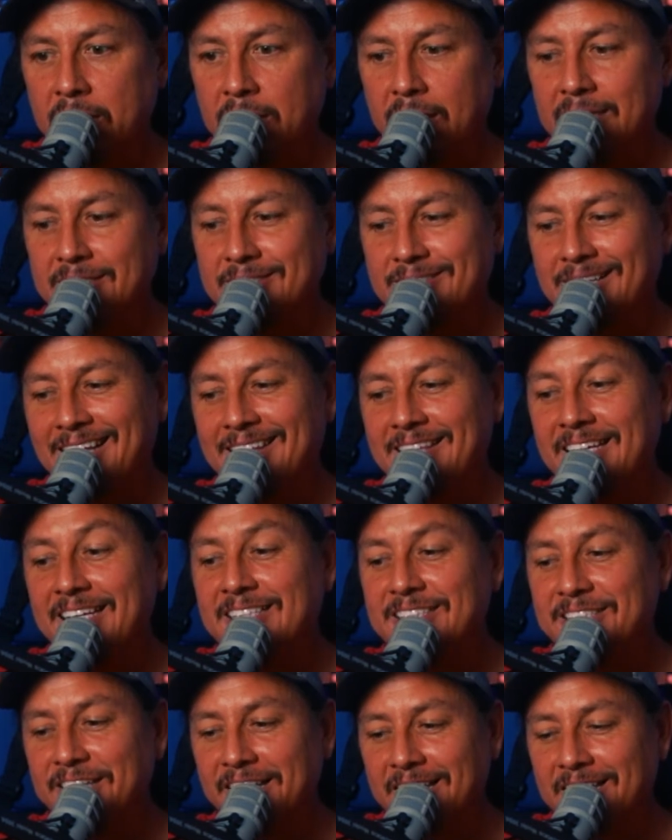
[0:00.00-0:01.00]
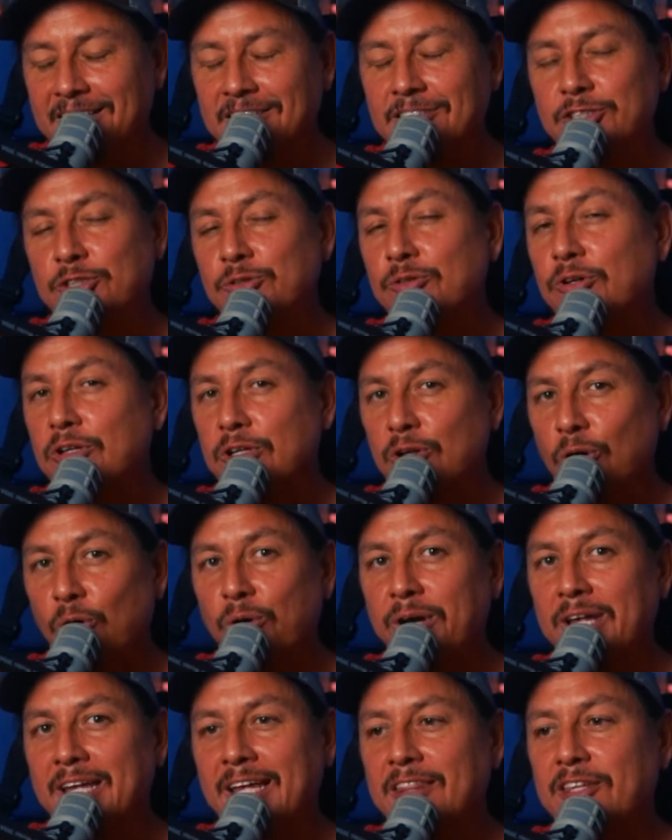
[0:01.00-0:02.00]
it's that they tend to
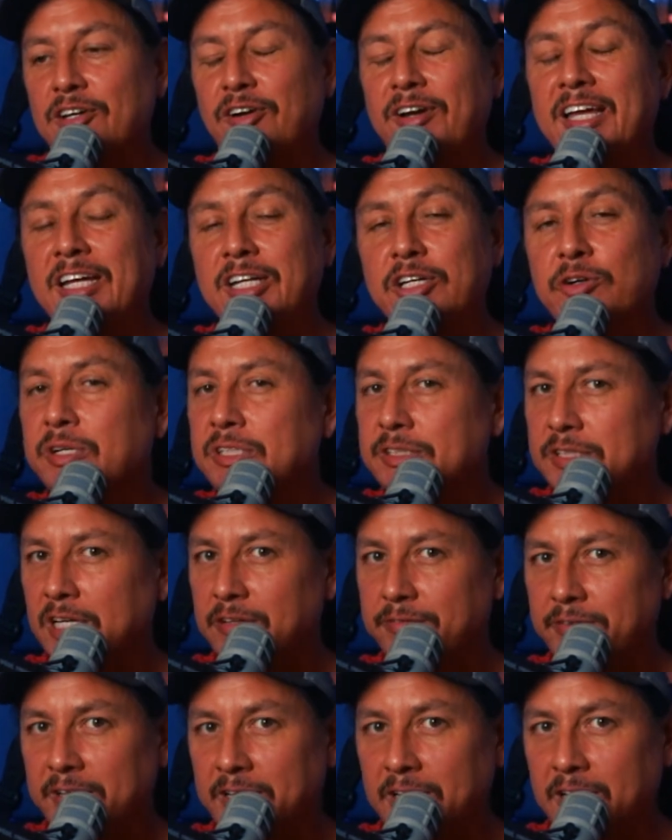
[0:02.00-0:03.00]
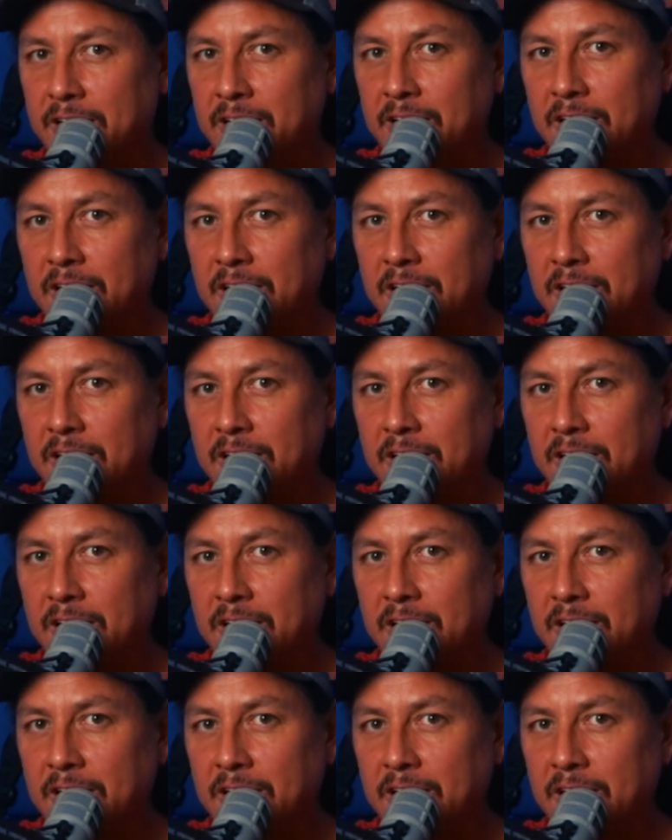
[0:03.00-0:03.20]
glory in their ignorance of it.